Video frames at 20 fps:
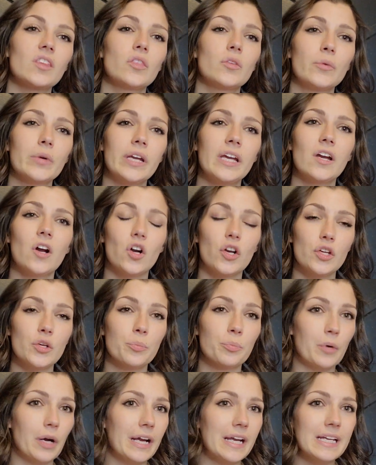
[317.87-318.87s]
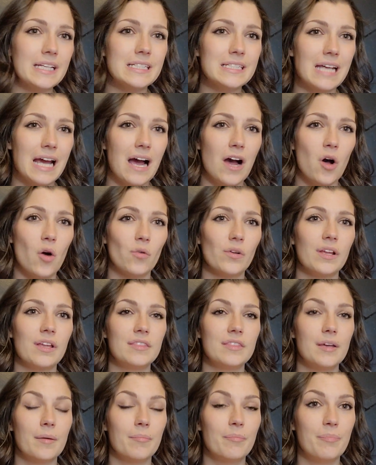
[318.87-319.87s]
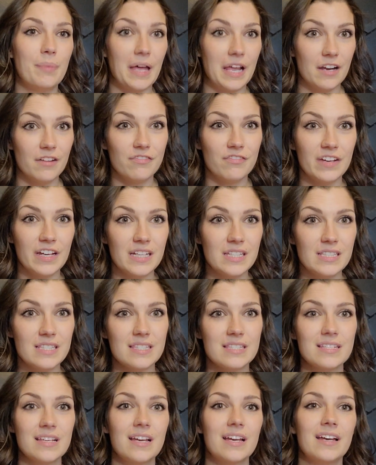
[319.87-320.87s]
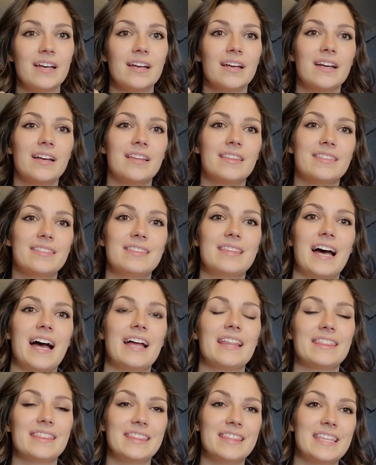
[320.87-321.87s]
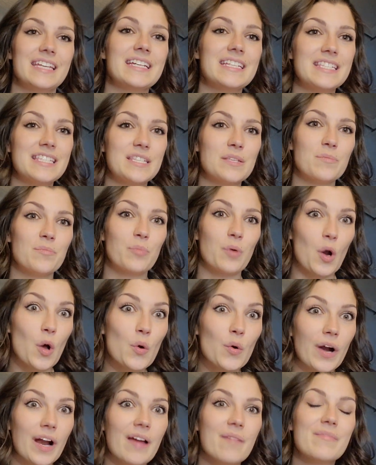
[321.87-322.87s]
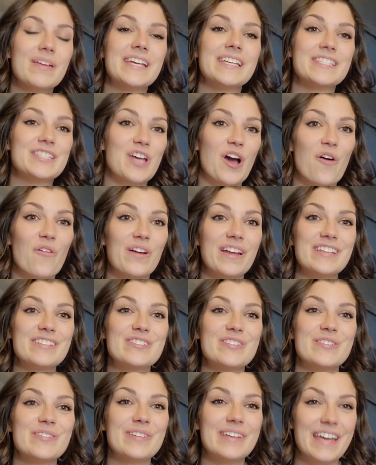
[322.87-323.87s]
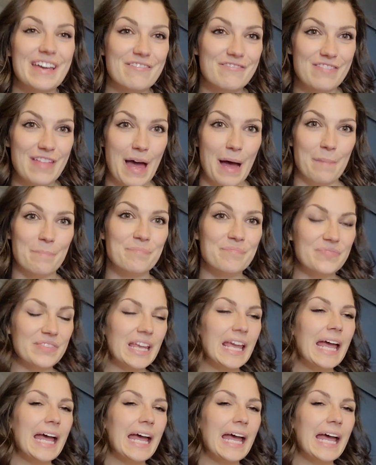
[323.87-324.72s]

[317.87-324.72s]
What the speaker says: 3, are you breaking down the benefits that this program is going to give them?